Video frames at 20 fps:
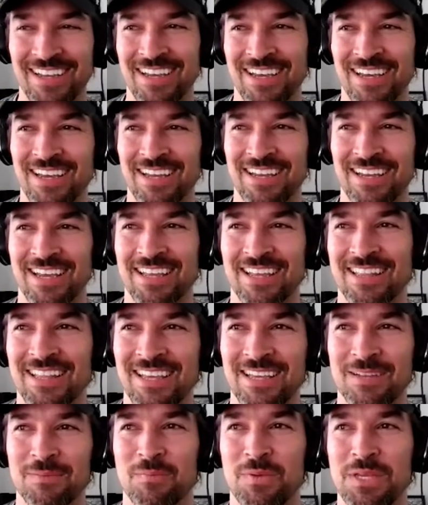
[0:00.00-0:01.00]

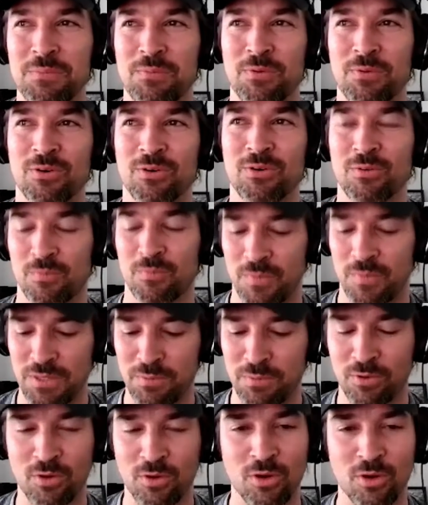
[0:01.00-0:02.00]
And people
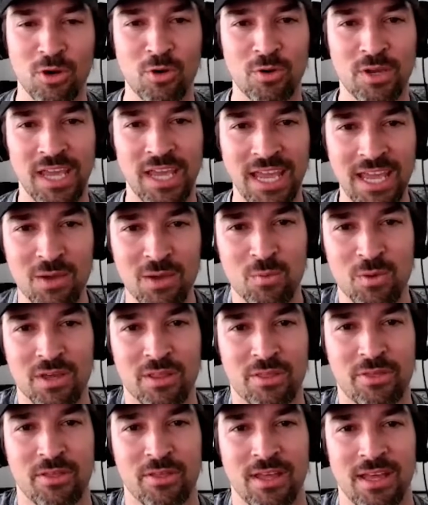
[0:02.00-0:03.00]
are okay
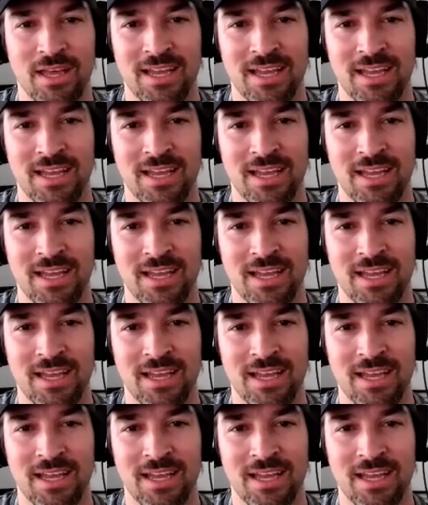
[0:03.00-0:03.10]
with